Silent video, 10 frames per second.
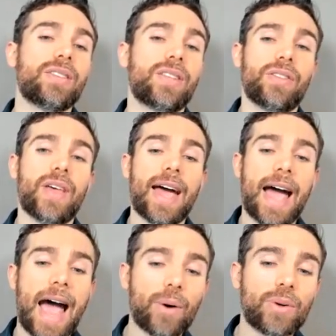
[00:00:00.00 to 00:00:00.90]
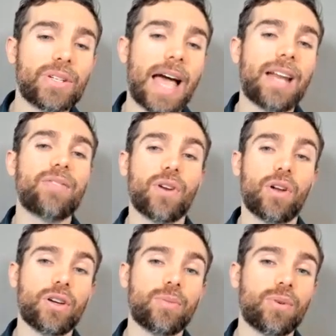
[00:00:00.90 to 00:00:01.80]
that their outer
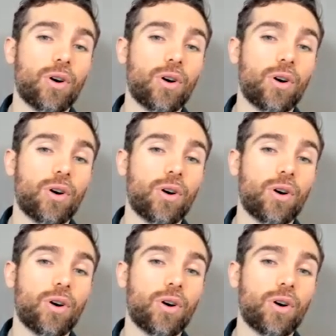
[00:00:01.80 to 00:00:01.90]
envelope,